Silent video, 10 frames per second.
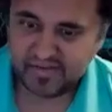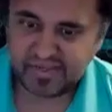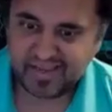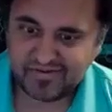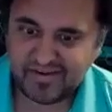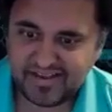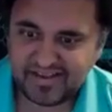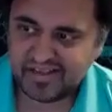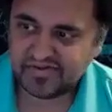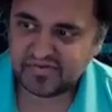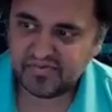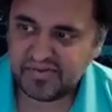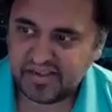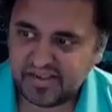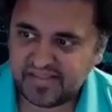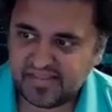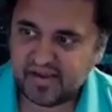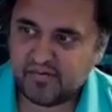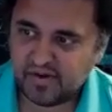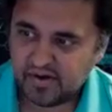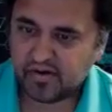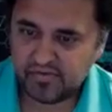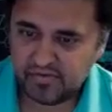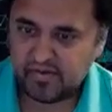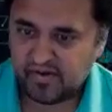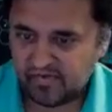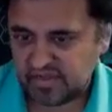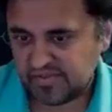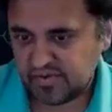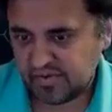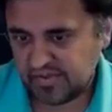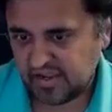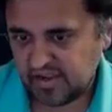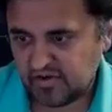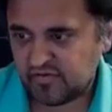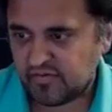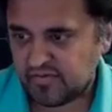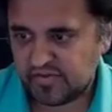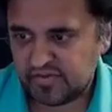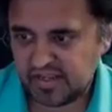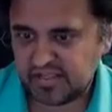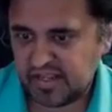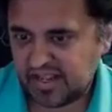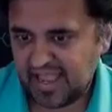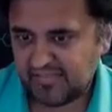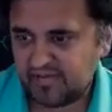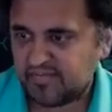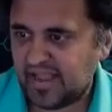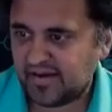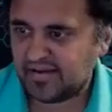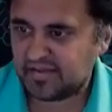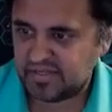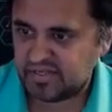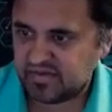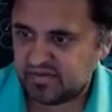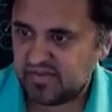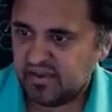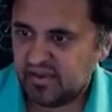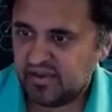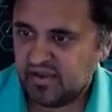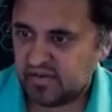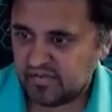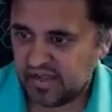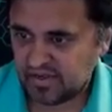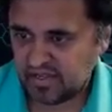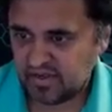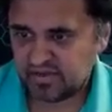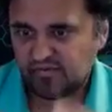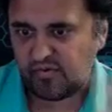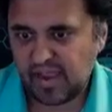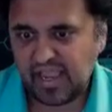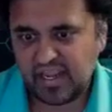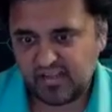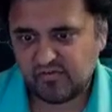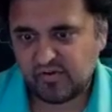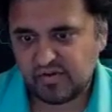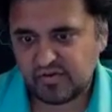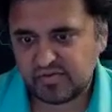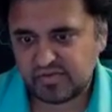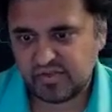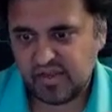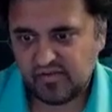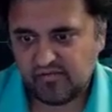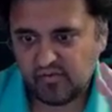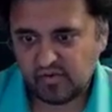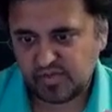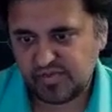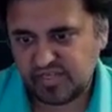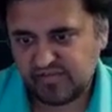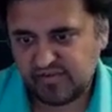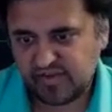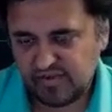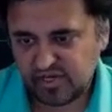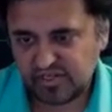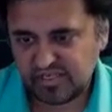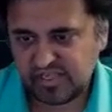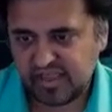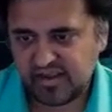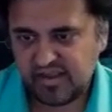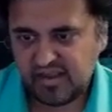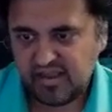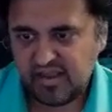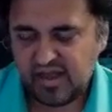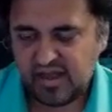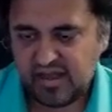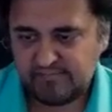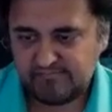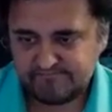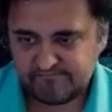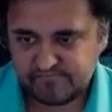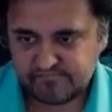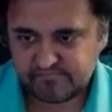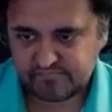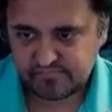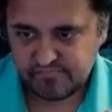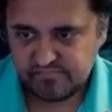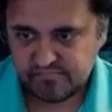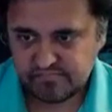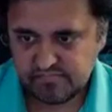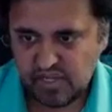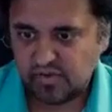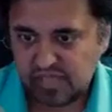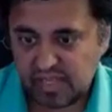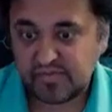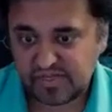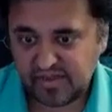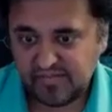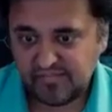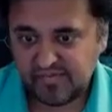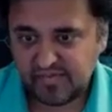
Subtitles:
use case, right? It's really not that I want to go through every step to authenticate a drone. There are things that need to happen, but how can the system, let us use a variety of drones for a specific mission set, um, seamlessly,